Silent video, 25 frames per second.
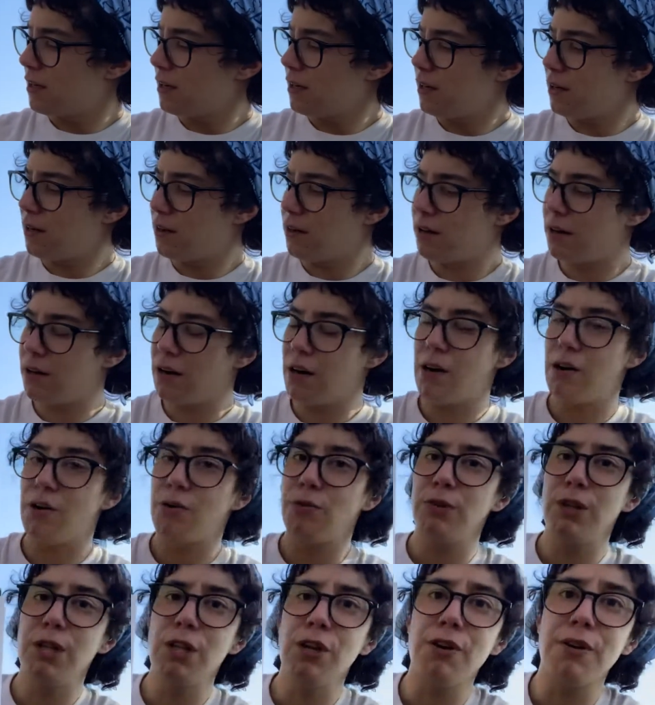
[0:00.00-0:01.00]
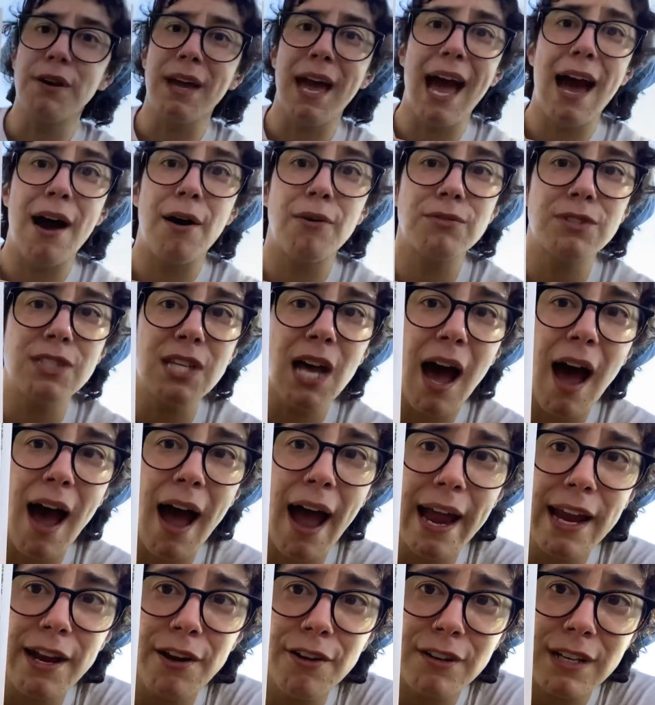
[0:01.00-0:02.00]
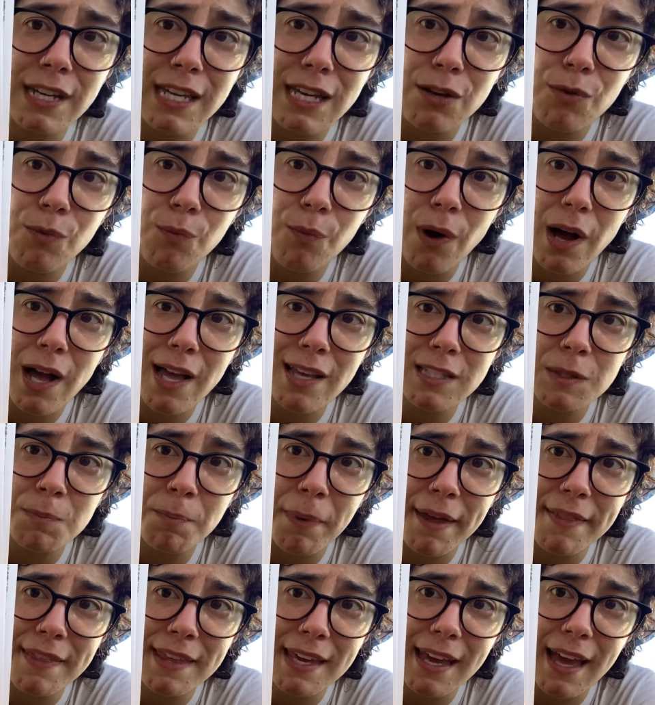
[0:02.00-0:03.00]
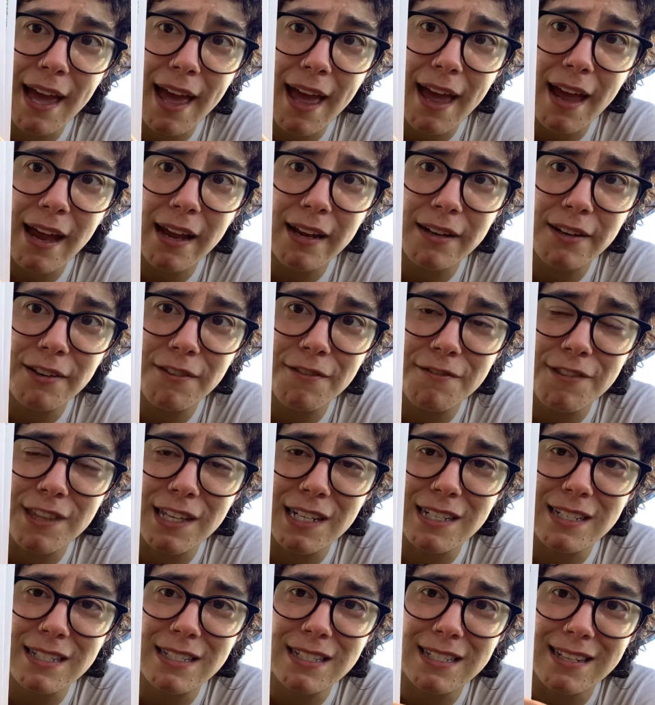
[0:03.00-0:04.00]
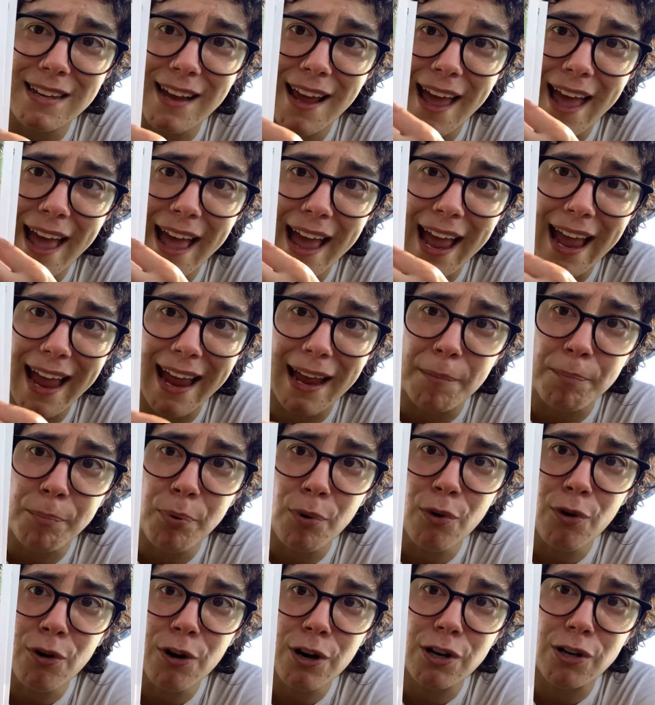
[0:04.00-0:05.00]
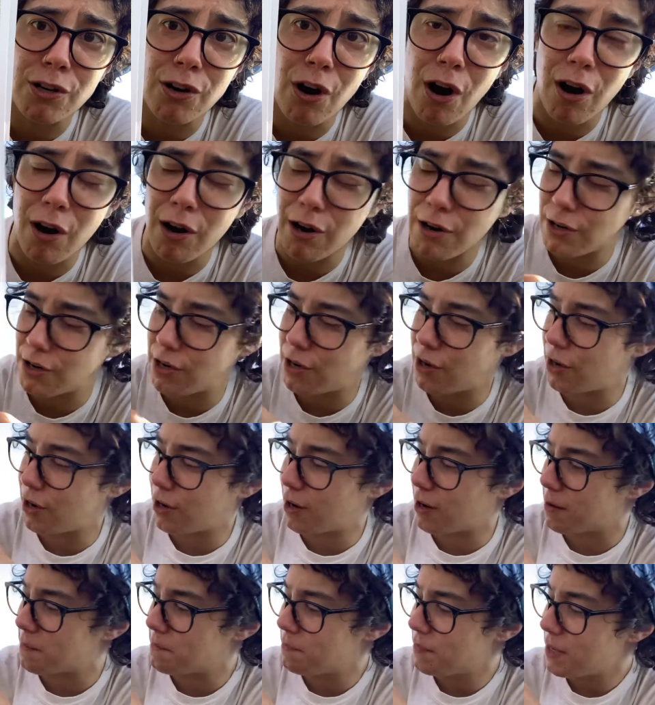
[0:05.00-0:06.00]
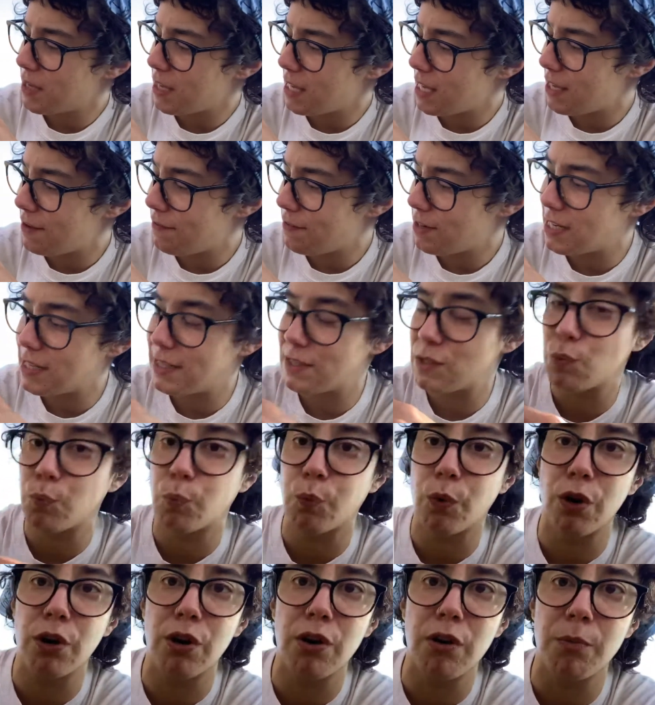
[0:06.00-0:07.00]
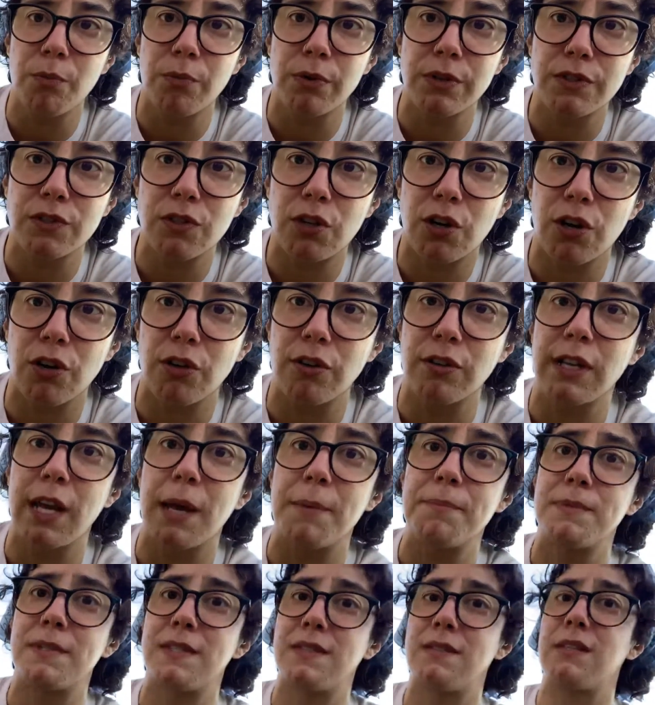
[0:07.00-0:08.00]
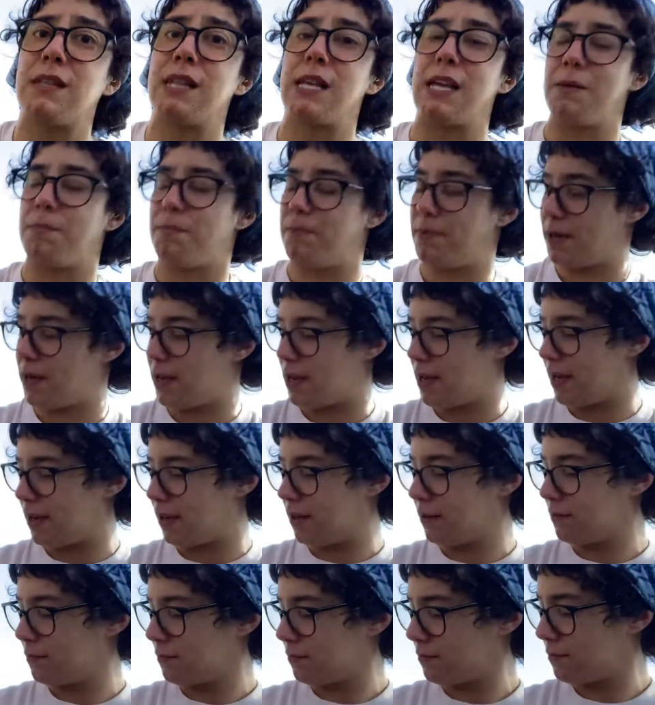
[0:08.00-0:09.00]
Oh, look how tired he was by the end of the day. Poor gardener. Even his worm was curled up sleeping.